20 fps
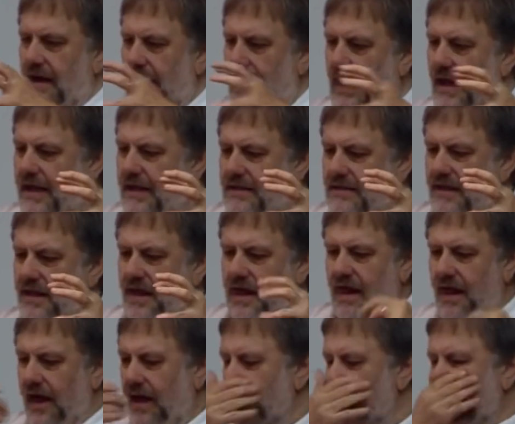a light,
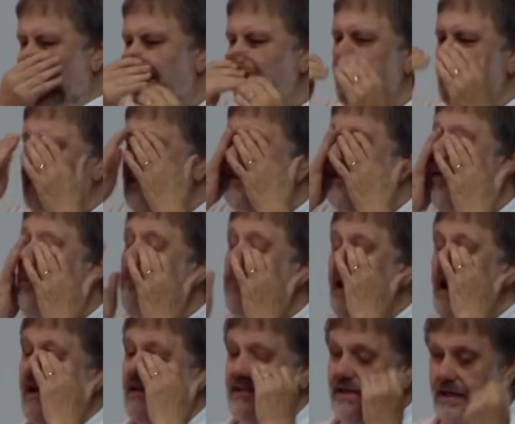and then it's so
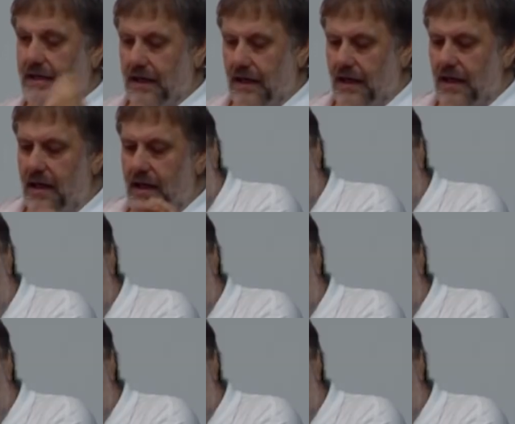practical.